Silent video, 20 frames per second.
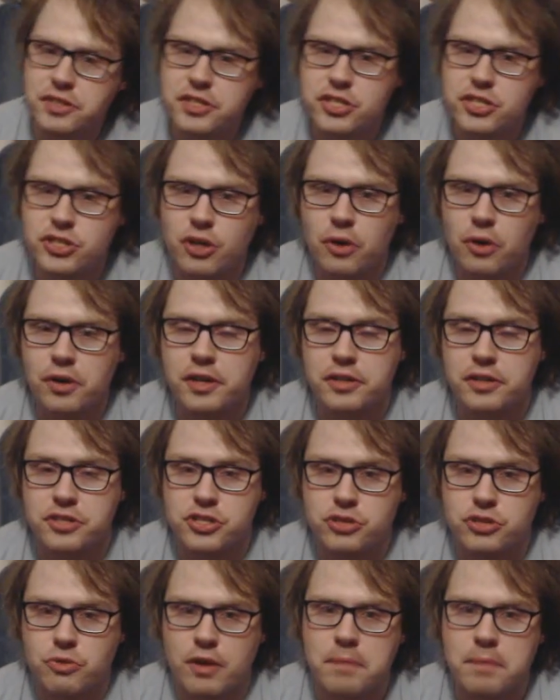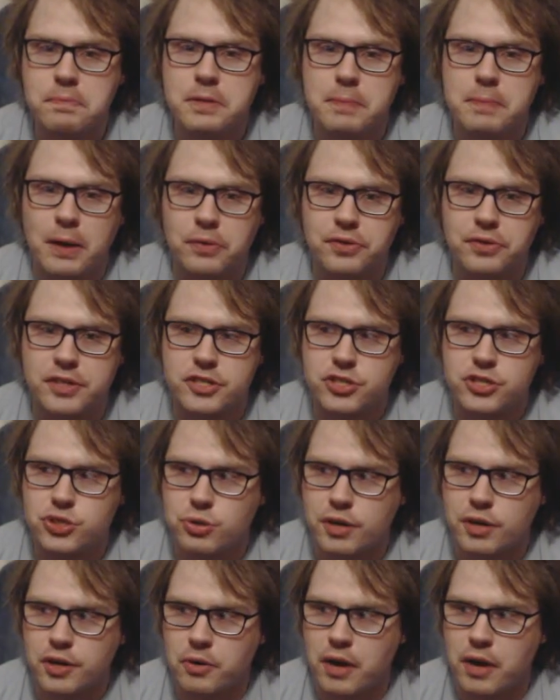started a script about this
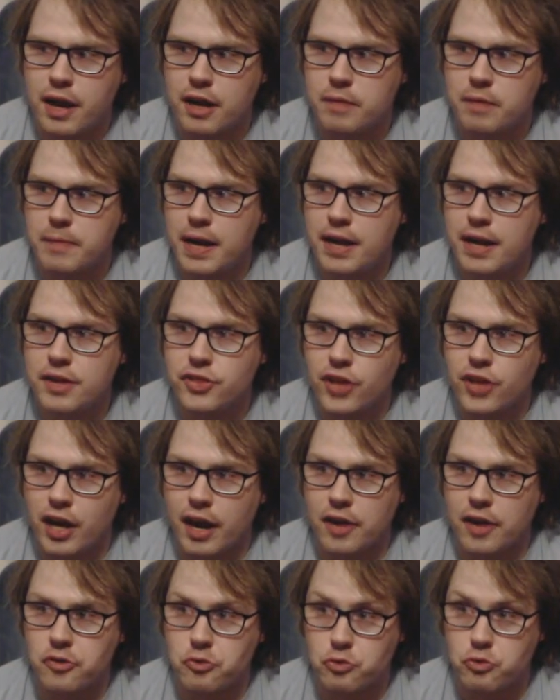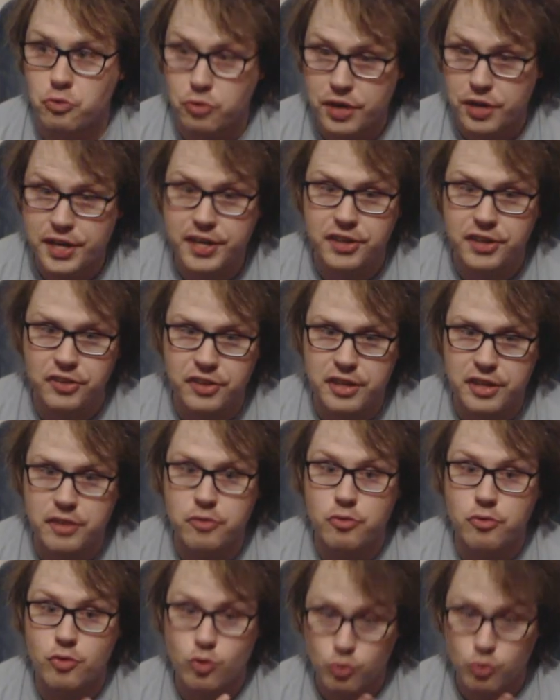trigger anime that I really,
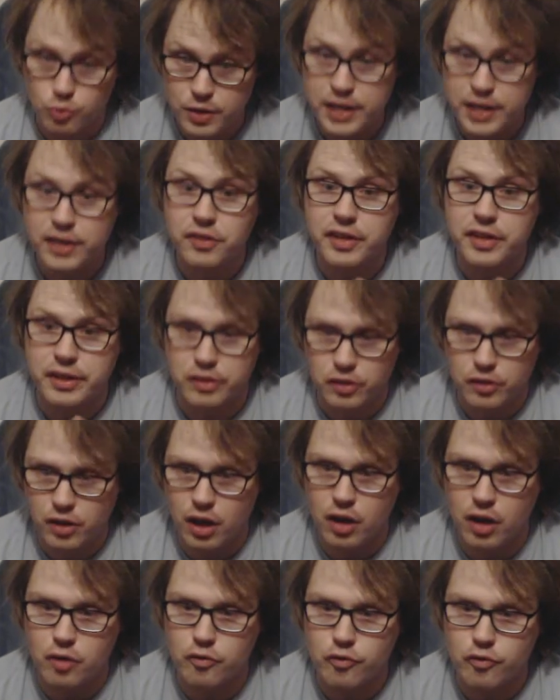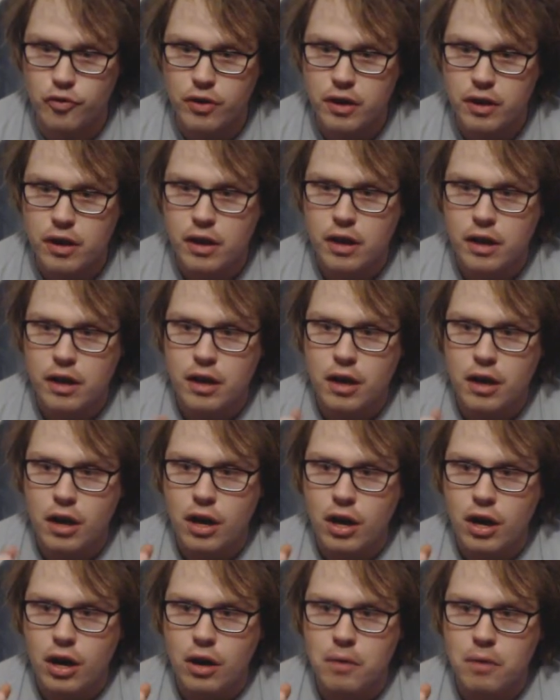really love,
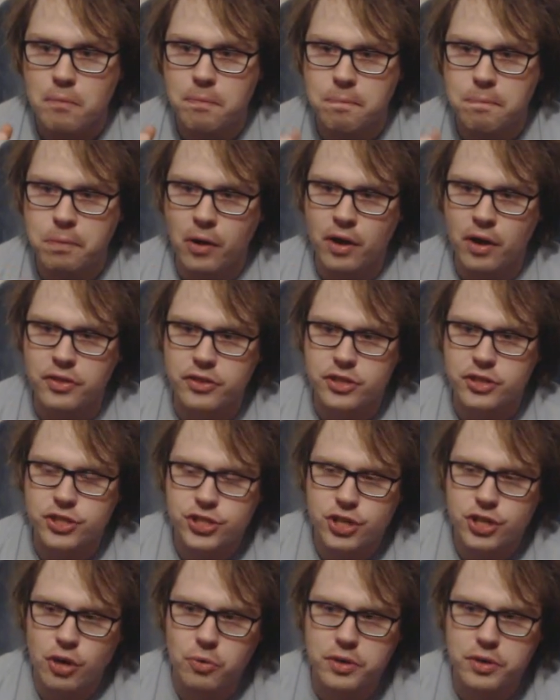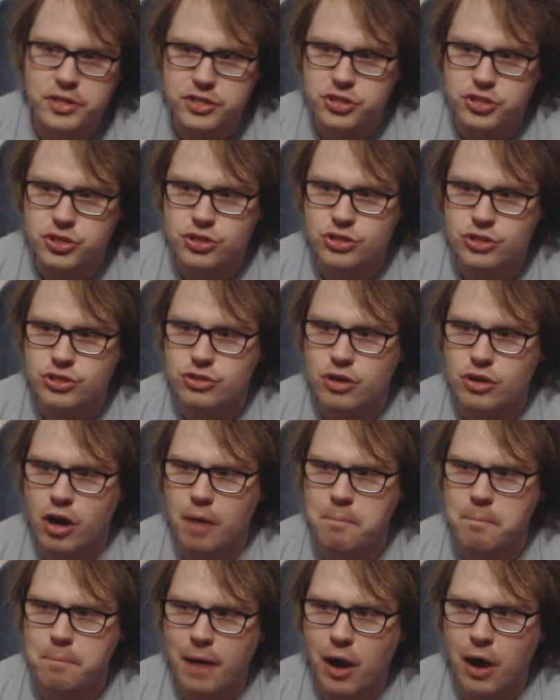but the show is
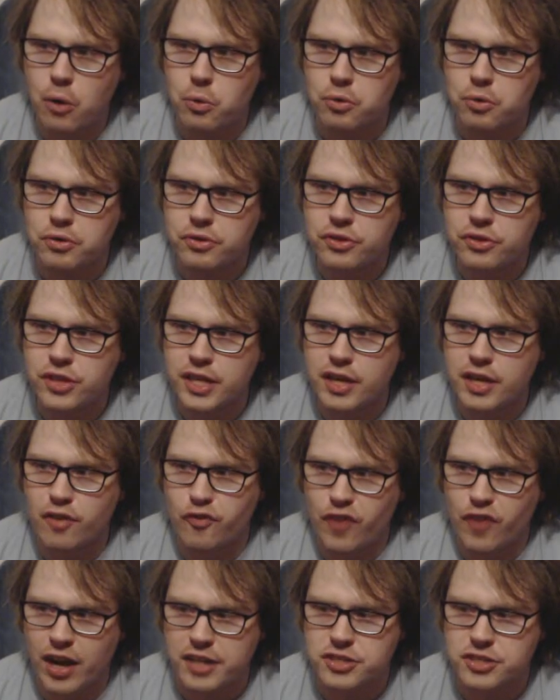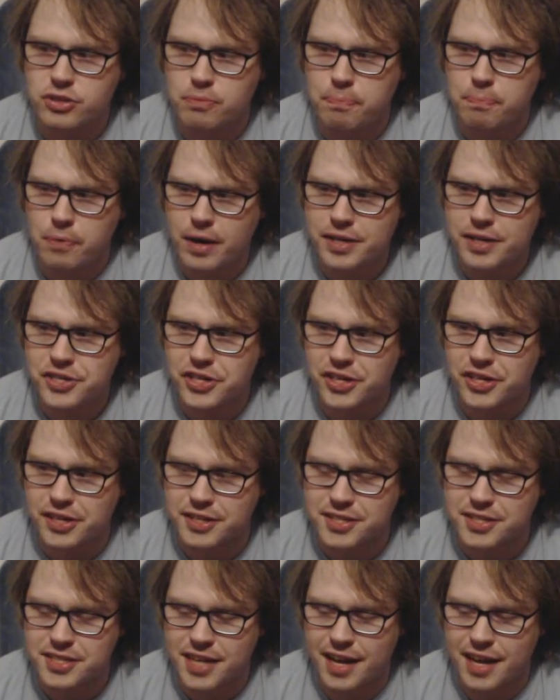about the effects of
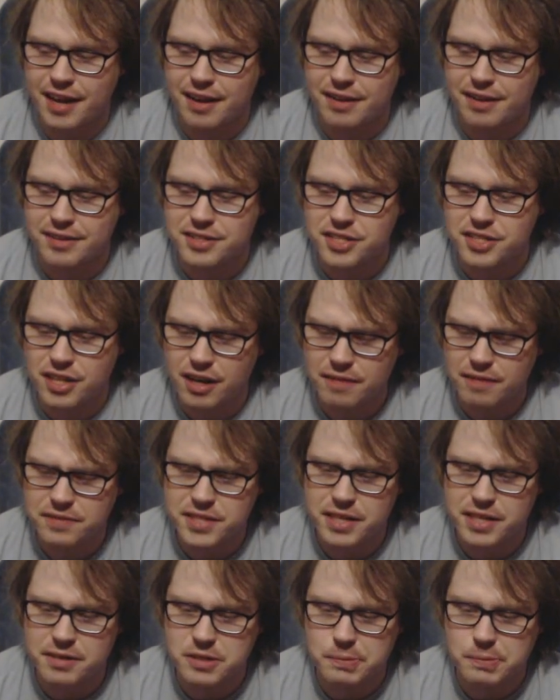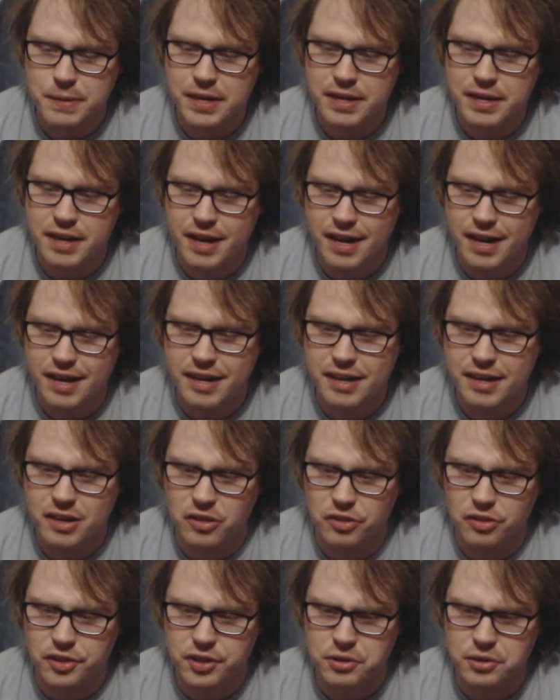prejudice, and sometimes it's been hitting a
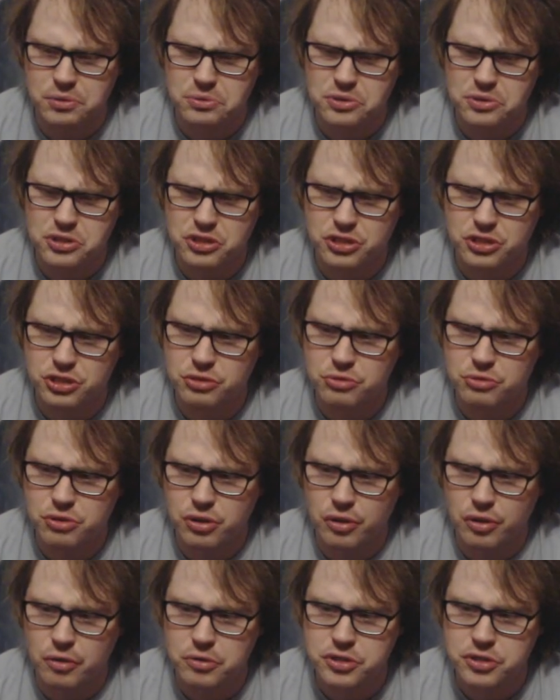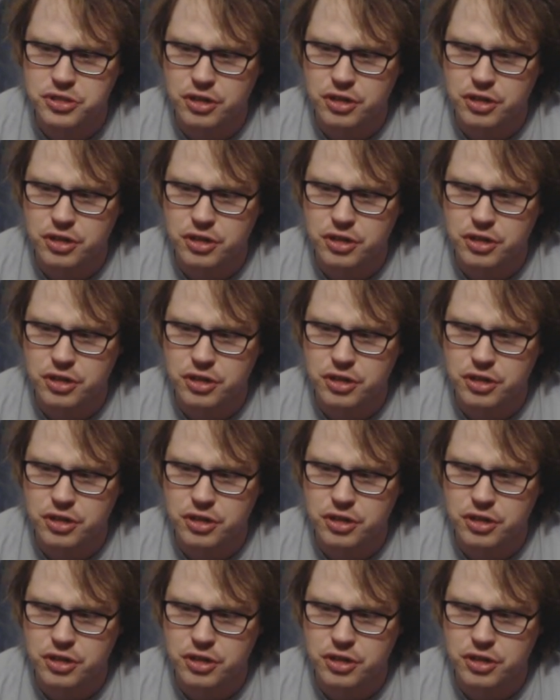little too close to